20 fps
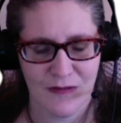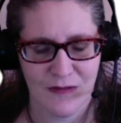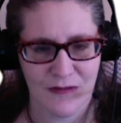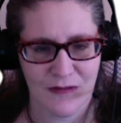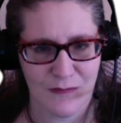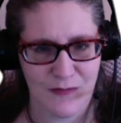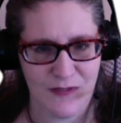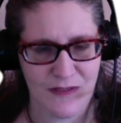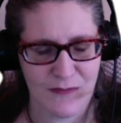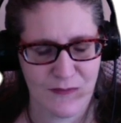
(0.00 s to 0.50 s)
the
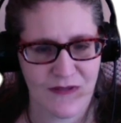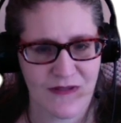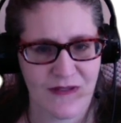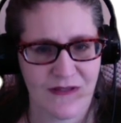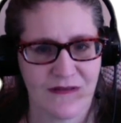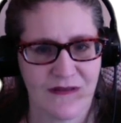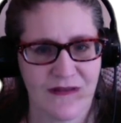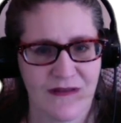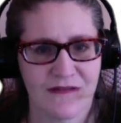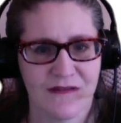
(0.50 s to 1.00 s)
people
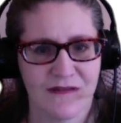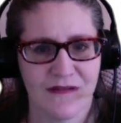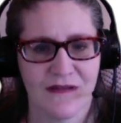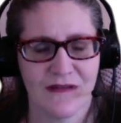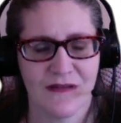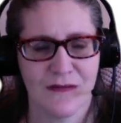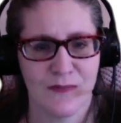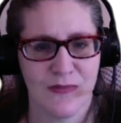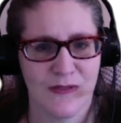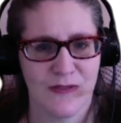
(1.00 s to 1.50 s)
that listen,
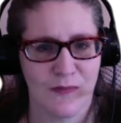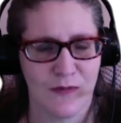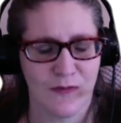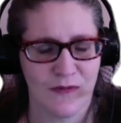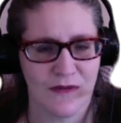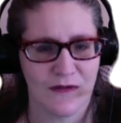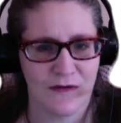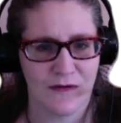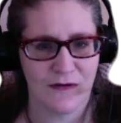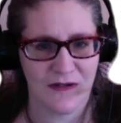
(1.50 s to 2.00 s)
the people
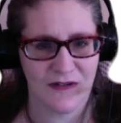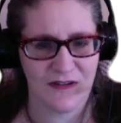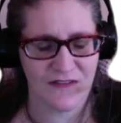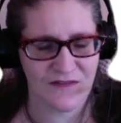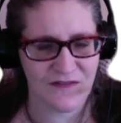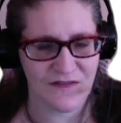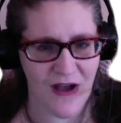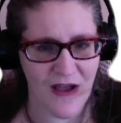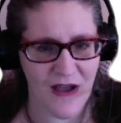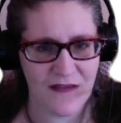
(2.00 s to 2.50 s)
that are going to
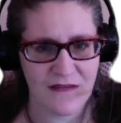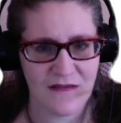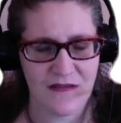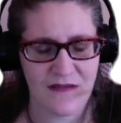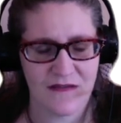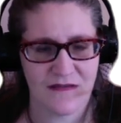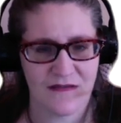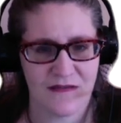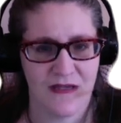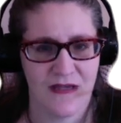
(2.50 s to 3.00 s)
find
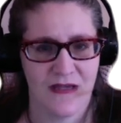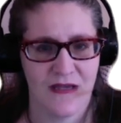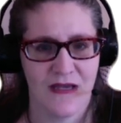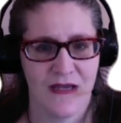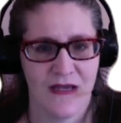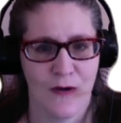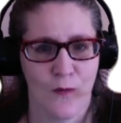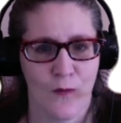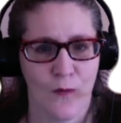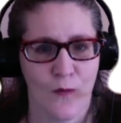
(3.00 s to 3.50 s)
this,
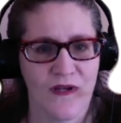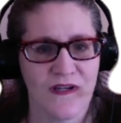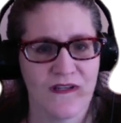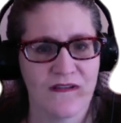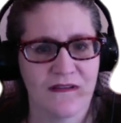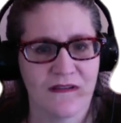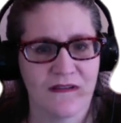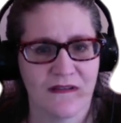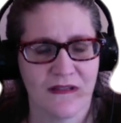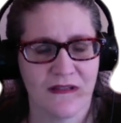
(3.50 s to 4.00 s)
what
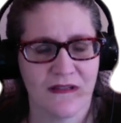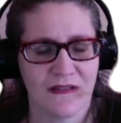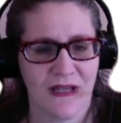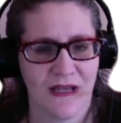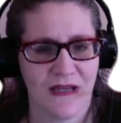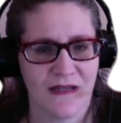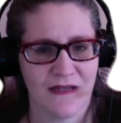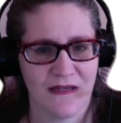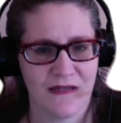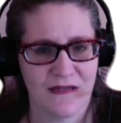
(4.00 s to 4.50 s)
is it that they
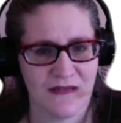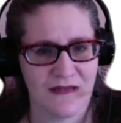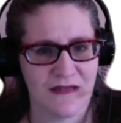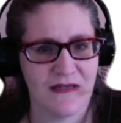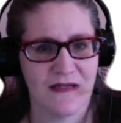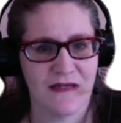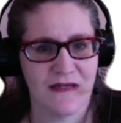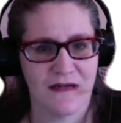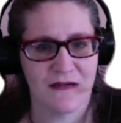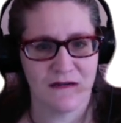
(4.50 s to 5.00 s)
need to
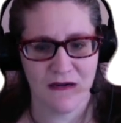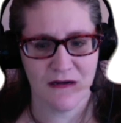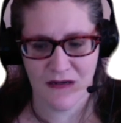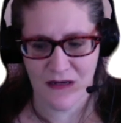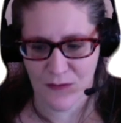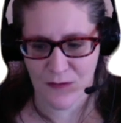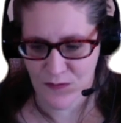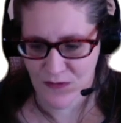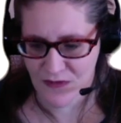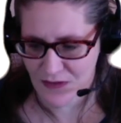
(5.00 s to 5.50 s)
hear? And I
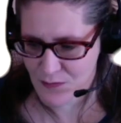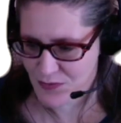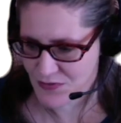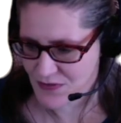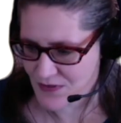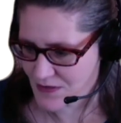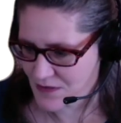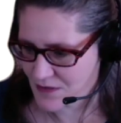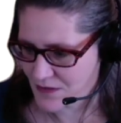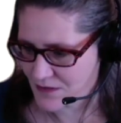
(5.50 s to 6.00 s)
really
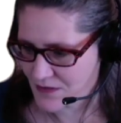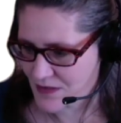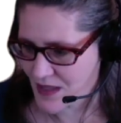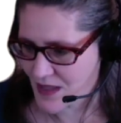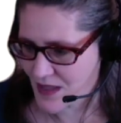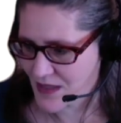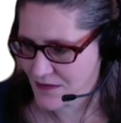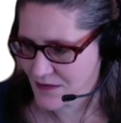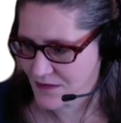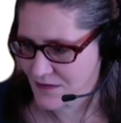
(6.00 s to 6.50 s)
prayed on
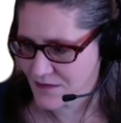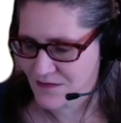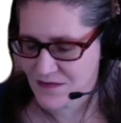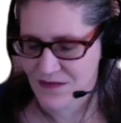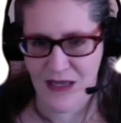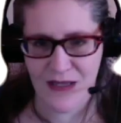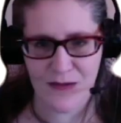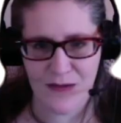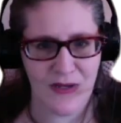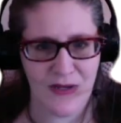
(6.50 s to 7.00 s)
that and
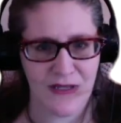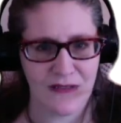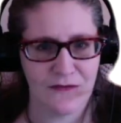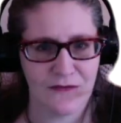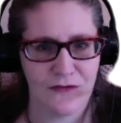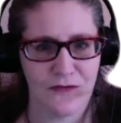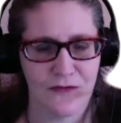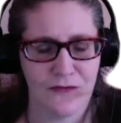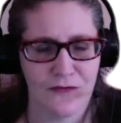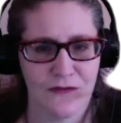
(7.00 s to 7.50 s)
sat in my
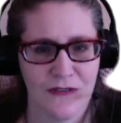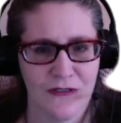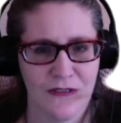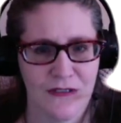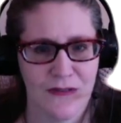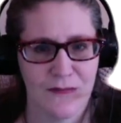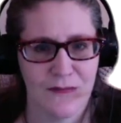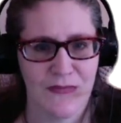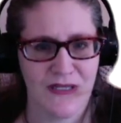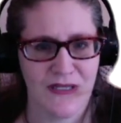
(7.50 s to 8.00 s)
little
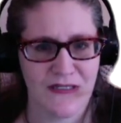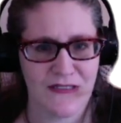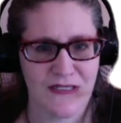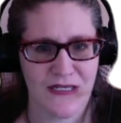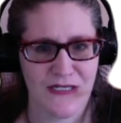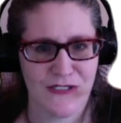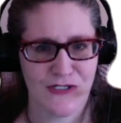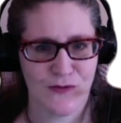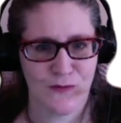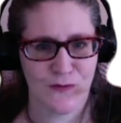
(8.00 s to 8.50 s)

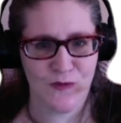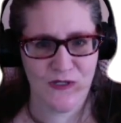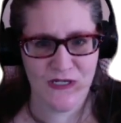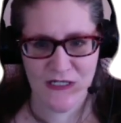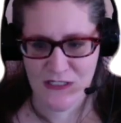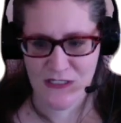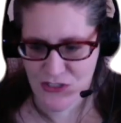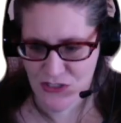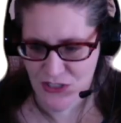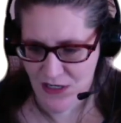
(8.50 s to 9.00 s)
meditation
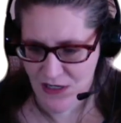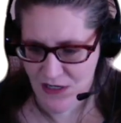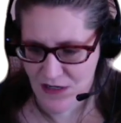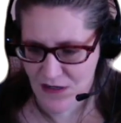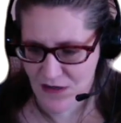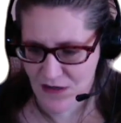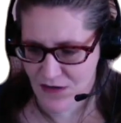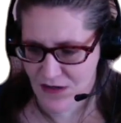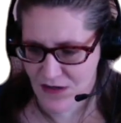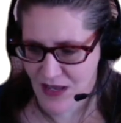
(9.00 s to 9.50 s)
reading
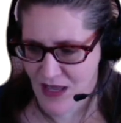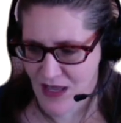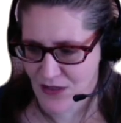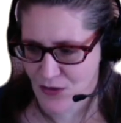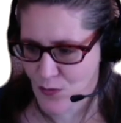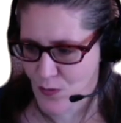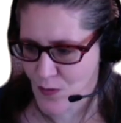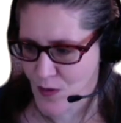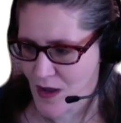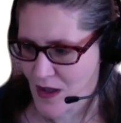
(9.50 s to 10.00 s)
chair and had
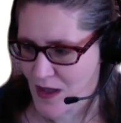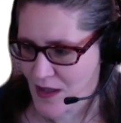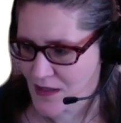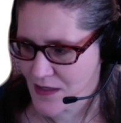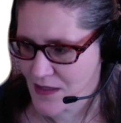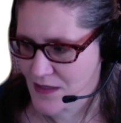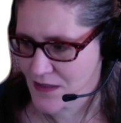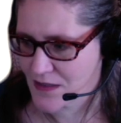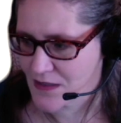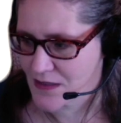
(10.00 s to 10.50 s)

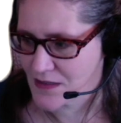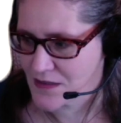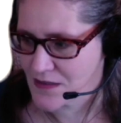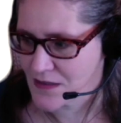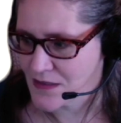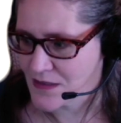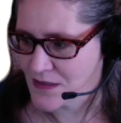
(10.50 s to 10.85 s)
quiet and